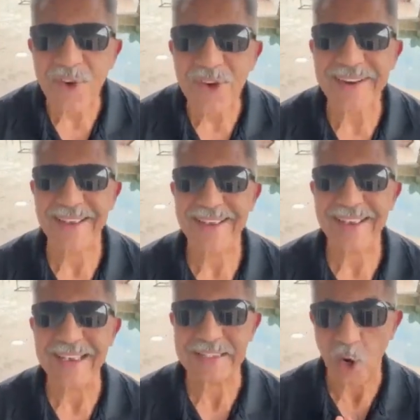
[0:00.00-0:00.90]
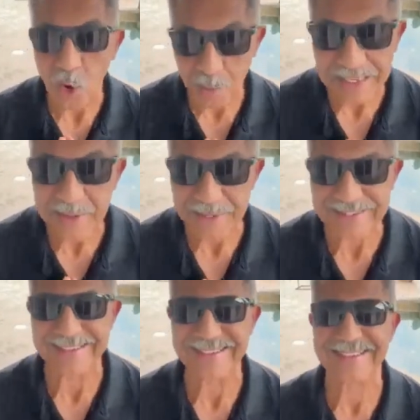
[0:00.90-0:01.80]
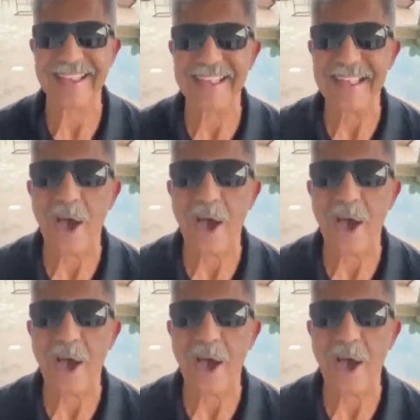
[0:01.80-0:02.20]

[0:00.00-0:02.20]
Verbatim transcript: Good is a home based business.